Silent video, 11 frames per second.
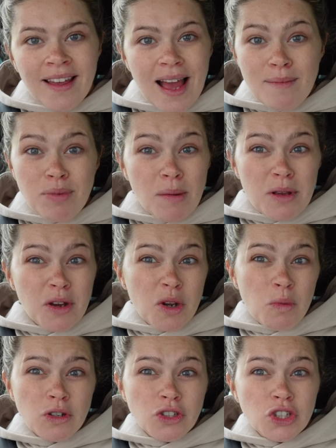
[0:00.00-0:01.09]
I'm probably going to
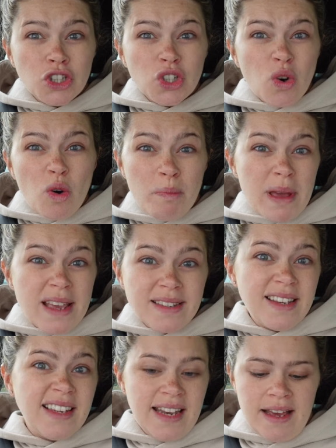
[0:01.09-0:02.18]
want just short
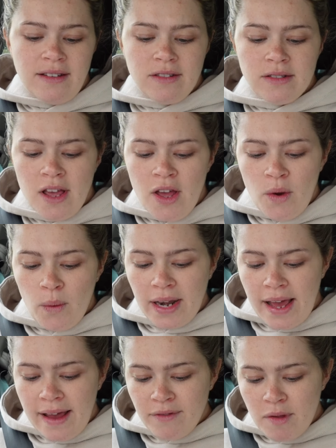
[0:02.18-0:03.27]
basic nails when I
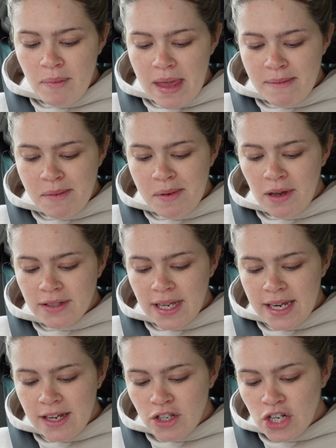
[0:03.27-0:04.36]
have the baby because I
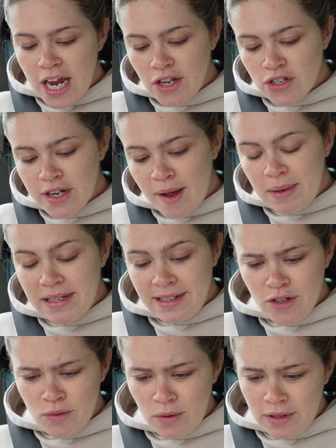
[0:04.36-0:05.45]
need to change nappies and I
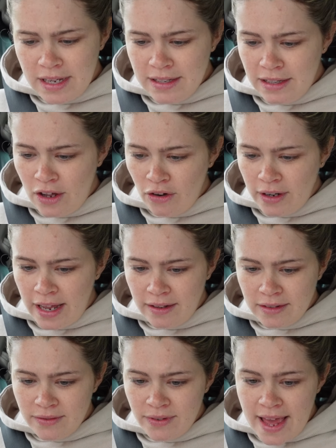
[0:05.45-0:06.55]
don't want these long
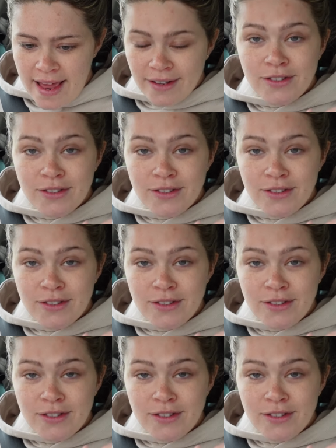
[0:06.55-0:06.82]
nails for then.